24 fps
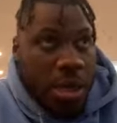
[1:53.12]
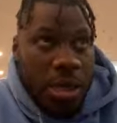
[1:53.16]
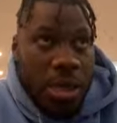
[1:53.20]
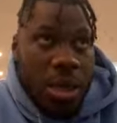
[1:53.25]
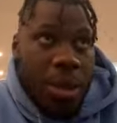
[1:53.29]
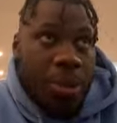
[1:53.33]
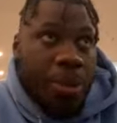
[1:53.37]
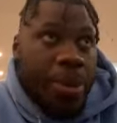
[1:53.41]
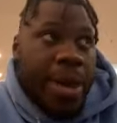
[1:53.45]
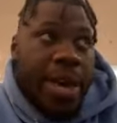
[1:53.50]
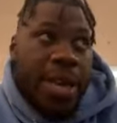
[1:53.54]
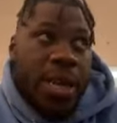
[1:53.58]
to
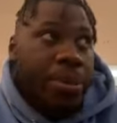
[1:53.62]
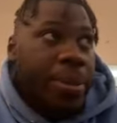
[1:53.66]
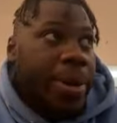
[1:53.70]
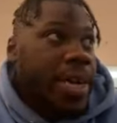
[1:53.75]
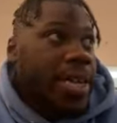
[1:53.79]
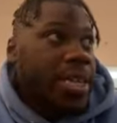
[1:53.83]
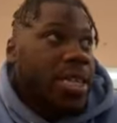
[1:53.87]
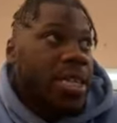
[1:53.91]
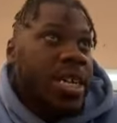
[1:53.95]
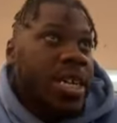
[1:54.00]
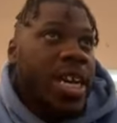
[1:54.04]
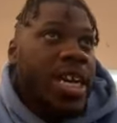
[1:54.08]
play at the
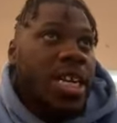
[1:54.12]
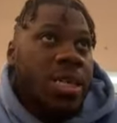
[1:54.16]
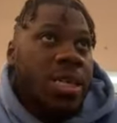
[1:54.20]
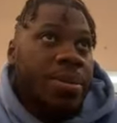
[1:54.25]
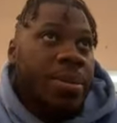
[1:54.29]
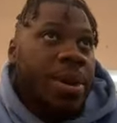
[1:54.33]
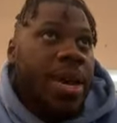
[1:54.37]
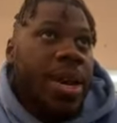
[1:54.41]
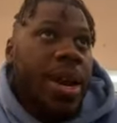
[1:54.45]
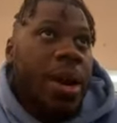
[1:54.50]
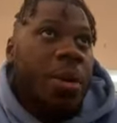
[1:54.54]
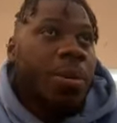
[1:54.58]
biggest stage,
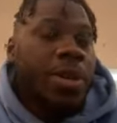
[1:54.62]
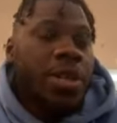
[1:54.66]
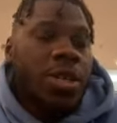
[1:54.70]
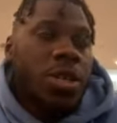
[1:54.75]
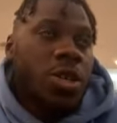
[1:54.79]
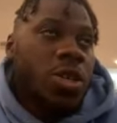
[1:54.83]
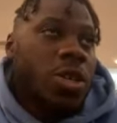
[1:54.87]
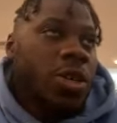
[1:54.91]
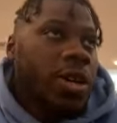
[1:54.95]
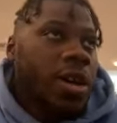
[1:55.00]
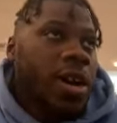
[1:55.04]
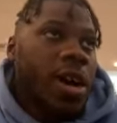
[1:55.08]
man. I went to
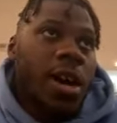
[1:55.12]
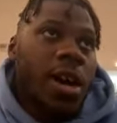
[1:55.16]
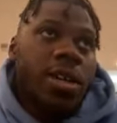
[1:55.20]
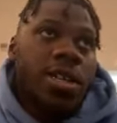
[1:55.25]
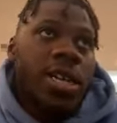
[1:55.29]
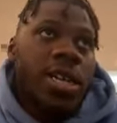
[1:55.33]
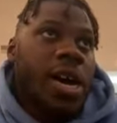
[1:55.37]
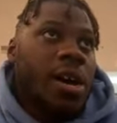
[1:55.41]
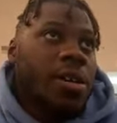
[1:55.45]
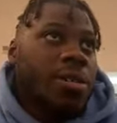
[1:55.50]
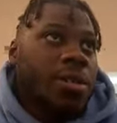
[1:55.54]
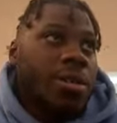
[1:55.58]
junior college
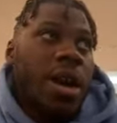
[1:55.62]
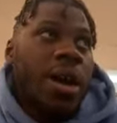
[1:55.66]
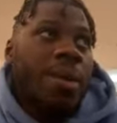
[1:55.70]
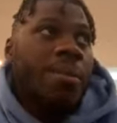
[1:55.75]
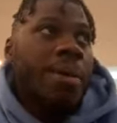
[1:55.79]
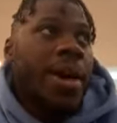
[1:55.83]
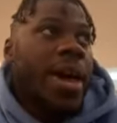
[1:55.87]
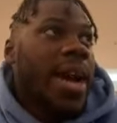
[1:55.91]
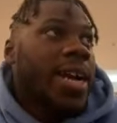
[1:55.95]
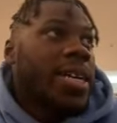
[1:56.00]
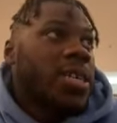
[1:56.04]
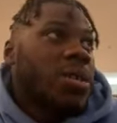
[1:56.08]
and I was like,
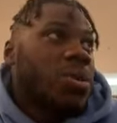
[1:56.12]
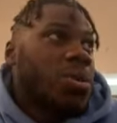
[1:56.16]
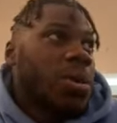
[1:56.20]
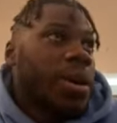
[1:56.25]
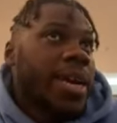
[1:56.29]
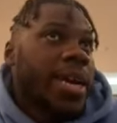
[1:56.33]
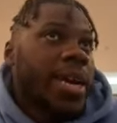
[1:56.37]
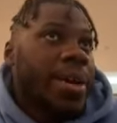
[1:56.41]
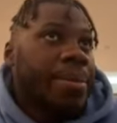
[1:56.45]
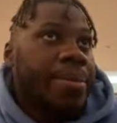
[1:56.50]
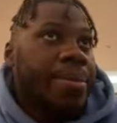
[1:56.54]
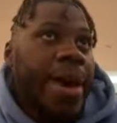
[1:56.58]
man, I just want
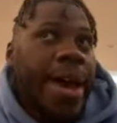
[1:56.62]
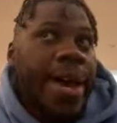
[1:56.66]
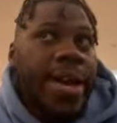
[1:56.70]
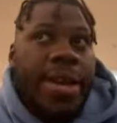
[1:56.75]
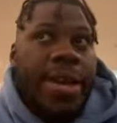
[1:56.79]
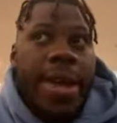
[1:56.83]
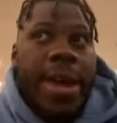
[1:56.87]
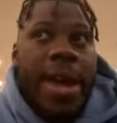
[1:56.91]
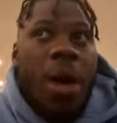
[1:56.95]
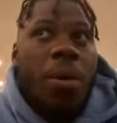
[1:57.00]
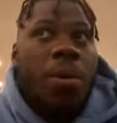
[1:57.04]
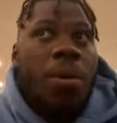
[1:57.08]
to get back.
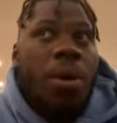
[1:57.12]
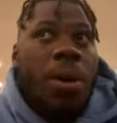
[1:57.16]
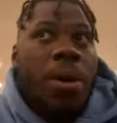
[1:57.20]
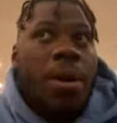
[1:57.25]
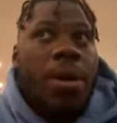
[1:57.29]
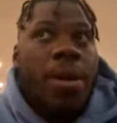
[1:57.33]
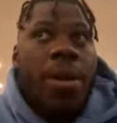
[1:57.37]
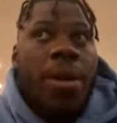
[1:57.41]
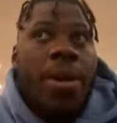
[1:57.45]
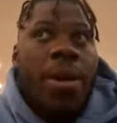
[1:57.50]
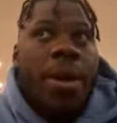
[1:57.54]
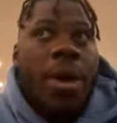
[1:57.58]
Like I
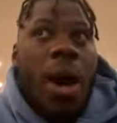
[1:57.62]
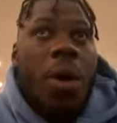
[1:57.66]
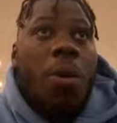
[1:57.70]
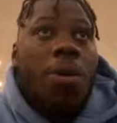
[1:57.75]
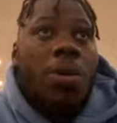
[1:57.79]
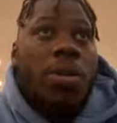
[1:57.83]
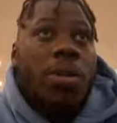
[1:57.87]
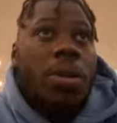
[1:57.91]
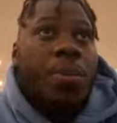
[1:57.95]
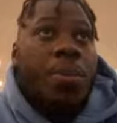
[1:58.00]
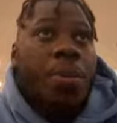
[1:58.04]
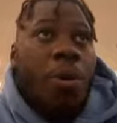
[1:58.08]

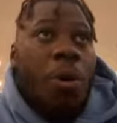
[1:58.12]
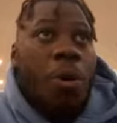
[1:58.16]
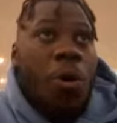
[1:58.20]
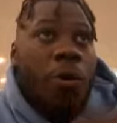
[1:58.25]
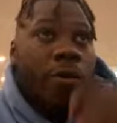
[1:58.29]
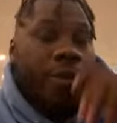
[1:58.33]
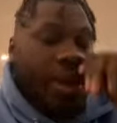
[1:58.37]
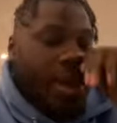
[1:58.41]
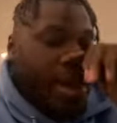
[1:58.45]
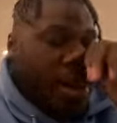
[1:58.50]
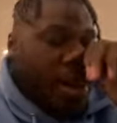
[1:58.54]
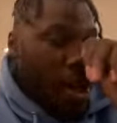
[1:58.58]
wanted to
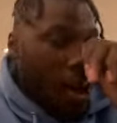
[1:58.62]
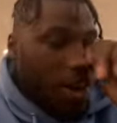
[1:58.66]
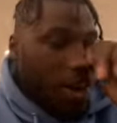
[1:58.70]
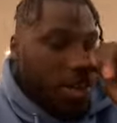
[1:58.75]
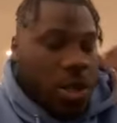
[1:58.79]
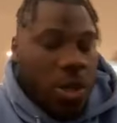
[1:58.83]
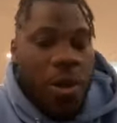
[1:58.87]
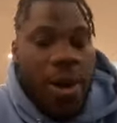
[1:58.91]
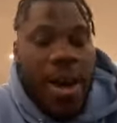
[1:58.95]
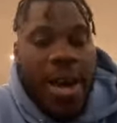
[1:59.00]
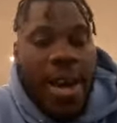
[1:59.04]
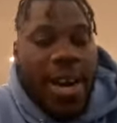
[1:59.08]
prove. And I
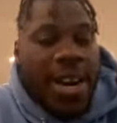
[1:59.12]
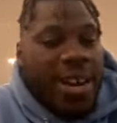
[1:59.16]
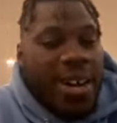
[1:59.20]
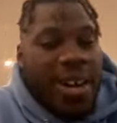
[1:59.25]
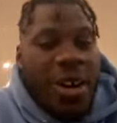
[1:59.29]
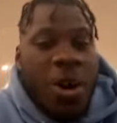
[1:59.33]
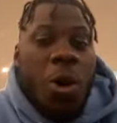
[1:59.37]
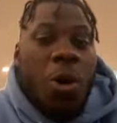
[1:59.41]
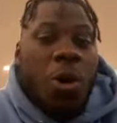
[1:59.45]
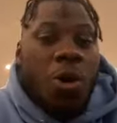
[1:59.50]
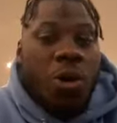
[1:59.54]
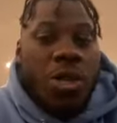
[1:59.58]
also had like
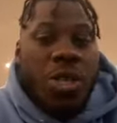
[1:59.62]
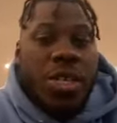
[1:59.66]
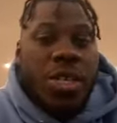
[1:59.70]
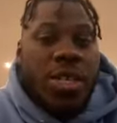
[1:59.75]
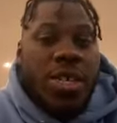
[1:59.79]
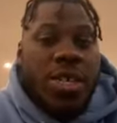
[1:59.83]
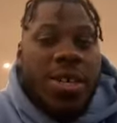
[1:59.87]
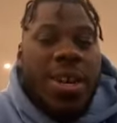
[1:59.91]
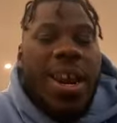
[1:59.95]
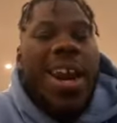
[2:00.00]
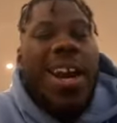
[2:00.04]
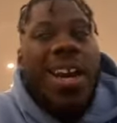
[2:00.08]

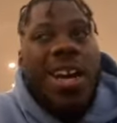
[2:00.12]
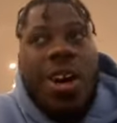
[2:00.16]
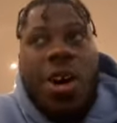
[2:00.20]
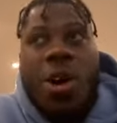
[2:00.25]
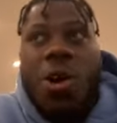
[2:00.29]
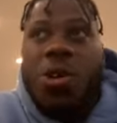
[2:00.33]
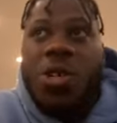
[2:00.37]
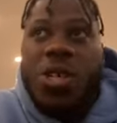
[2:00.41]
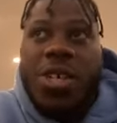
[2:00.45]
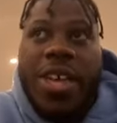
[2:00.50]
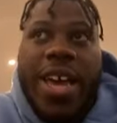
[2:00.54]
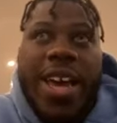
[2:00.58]

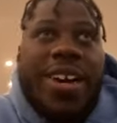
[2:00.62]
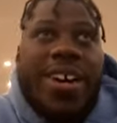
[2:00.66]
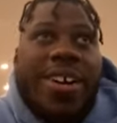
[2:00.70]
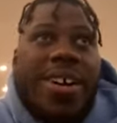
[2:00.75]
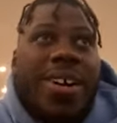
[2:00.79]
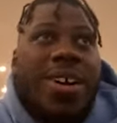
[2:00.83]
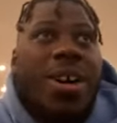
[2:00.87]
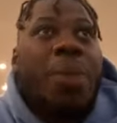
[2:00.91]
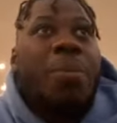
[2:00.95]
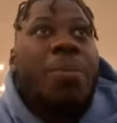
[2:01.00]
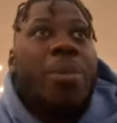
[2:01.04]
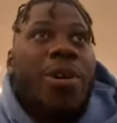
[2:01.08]

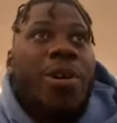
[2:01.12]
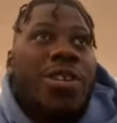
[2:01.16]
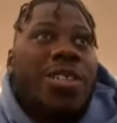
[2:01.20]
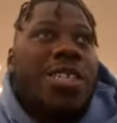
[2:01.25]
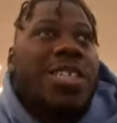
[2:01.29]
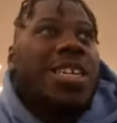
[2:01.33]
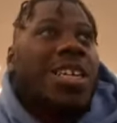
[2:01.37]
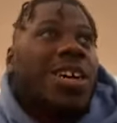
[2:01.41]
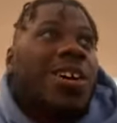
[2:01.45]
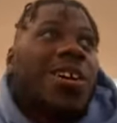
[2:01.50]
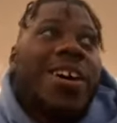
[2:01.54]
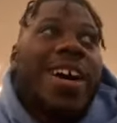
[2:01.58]
a
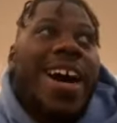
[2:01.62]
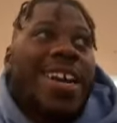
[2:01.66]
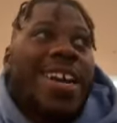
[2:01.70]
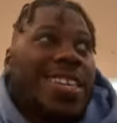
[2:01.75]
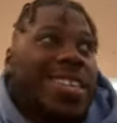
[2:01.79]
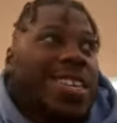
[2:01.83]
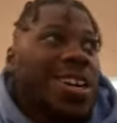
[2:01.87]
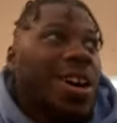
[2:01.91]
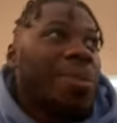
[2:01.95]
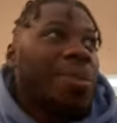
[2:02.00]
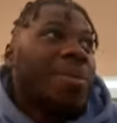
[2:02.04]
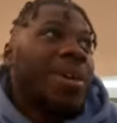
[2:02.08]
personnel guy
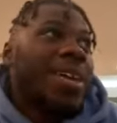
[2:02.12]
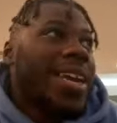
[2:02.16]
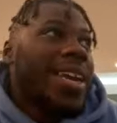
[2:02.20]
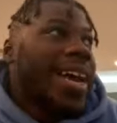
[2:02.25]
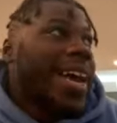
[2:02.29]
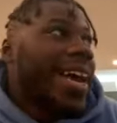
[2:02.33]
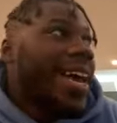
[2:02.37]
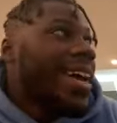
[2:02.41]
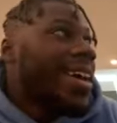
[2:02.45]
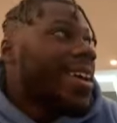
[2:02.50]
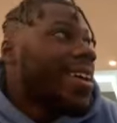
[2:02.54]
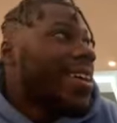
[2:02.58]
tell me
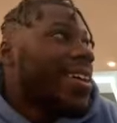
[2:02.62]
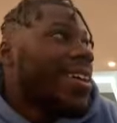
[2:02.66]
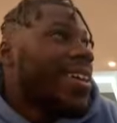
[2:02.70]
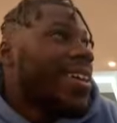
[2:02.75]
like,